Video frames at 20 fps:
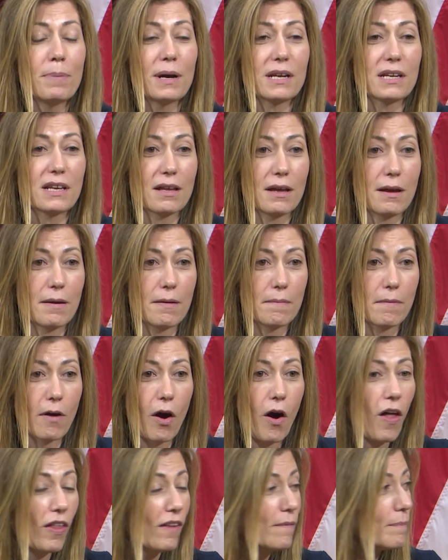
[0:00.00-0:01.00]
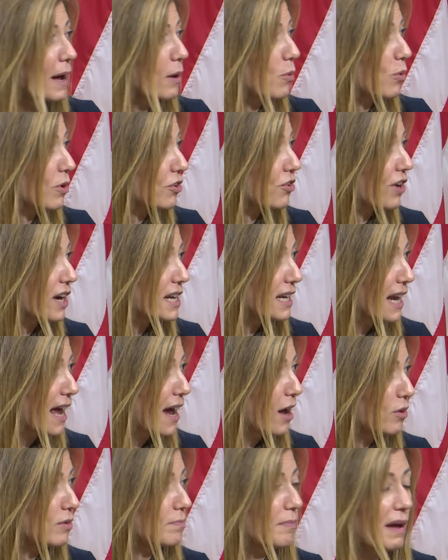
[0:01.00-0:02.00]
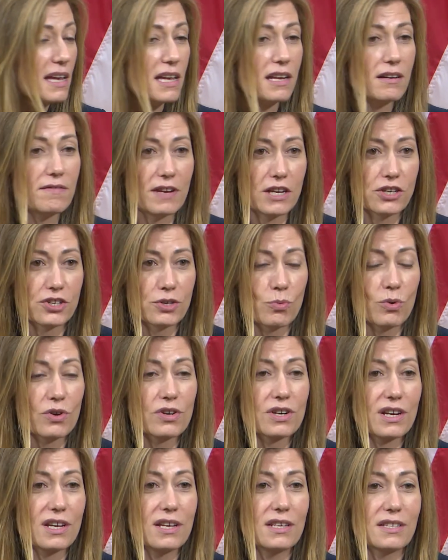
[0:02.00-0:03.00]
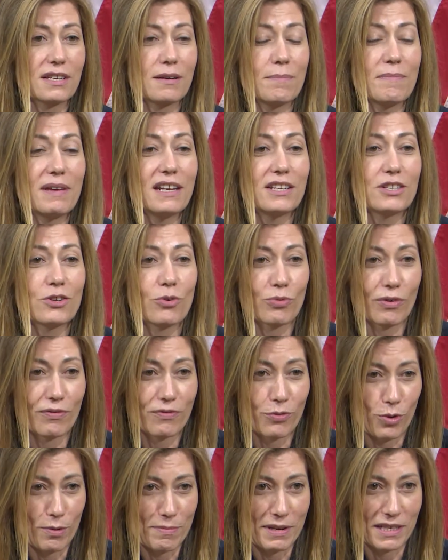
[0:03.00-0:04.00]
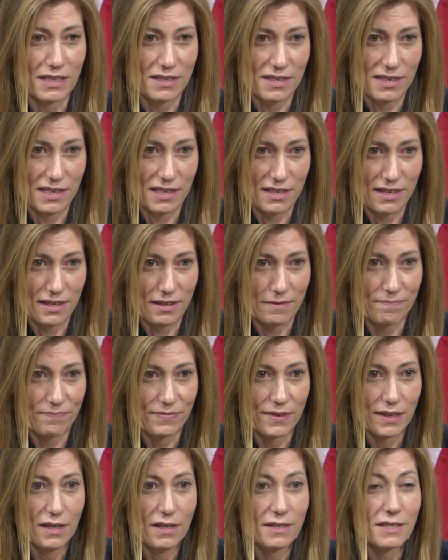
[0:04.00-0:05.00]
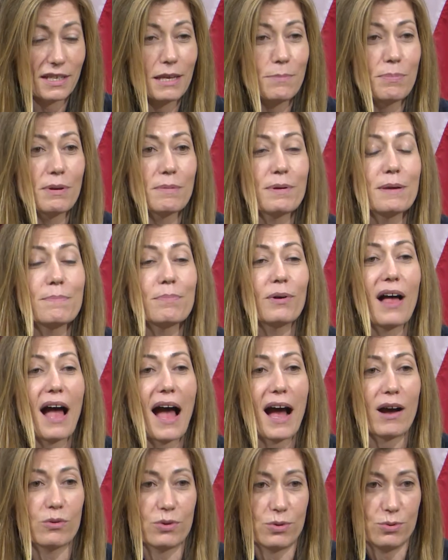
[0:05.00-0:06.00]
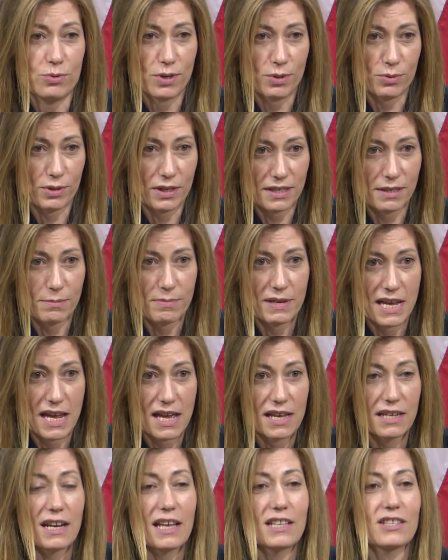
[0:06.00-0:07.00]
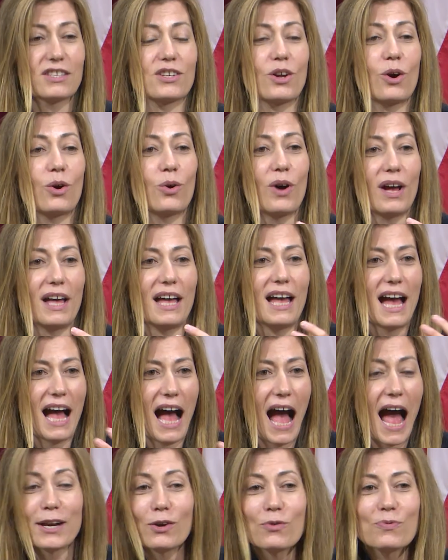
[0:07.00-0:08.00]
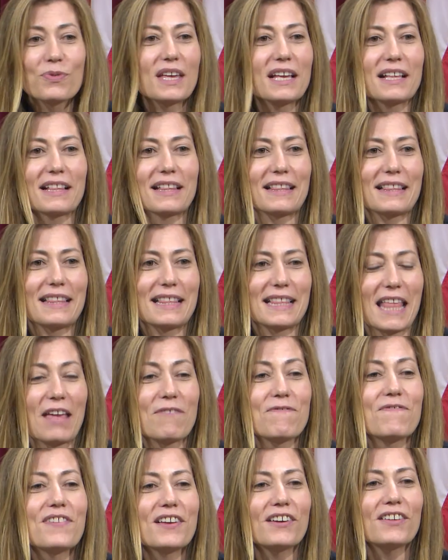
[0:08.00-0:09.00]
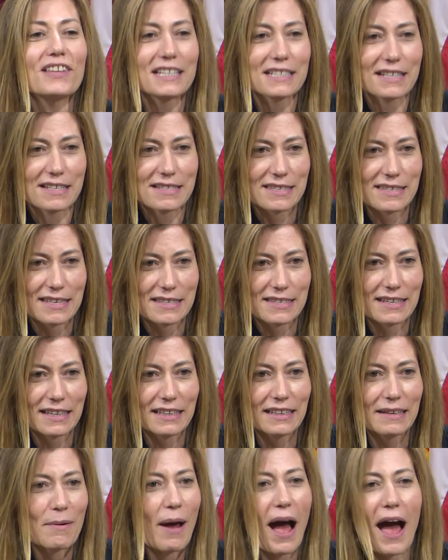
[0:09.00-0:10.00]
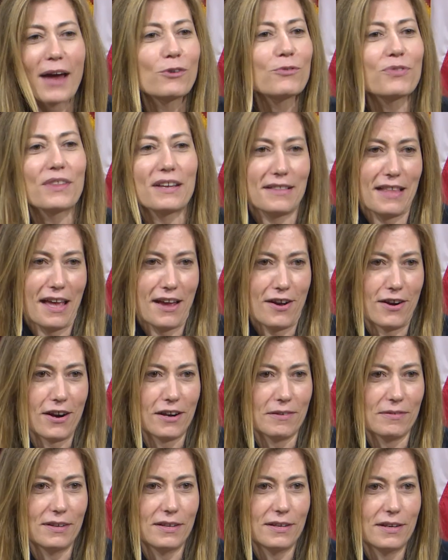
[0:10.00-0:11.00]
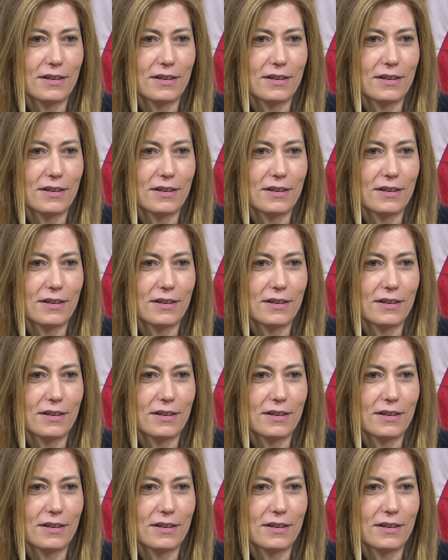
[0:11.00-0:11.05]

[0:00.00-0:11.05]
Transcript: But all of my work right now and my innovation work is committed to reforming the system, to keeping people out who don't need to be in. And so I don't think they feel inconsistent. I don't think they are.